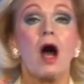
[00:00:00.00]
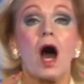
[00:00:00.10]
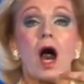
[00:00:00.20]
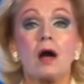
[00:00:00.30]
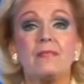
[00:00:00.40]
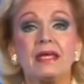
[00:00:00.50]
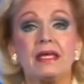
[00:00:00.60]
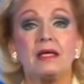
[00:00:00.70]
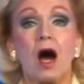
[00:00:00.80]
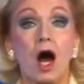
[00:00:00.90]
are
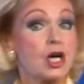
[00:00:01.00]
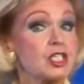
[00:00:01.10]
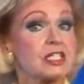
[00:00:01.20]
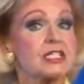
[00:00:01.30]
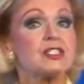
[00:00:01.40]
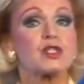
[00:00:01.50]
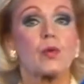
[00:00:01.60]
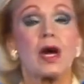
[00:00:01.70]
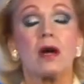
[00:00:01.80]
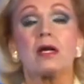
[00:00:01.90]
being harshly
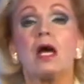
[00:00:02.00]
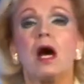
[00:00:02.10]
squared